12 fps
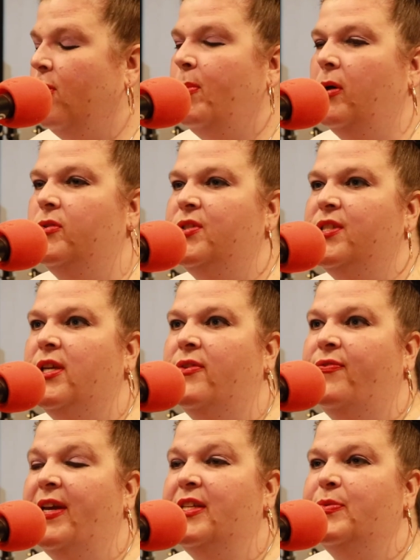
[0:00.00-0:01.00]
posts on
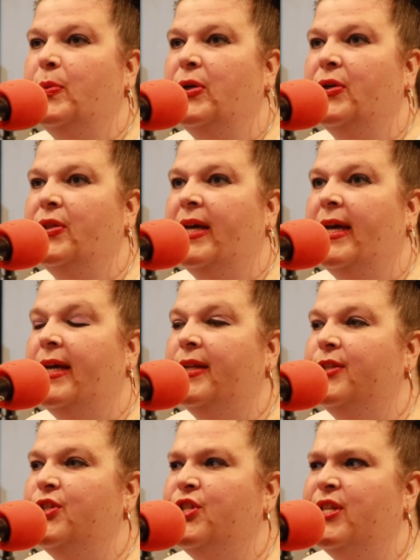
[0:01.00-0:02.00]
Facebook that
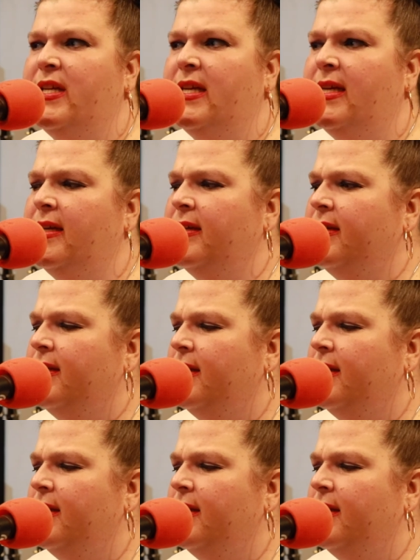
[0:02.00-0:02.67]
she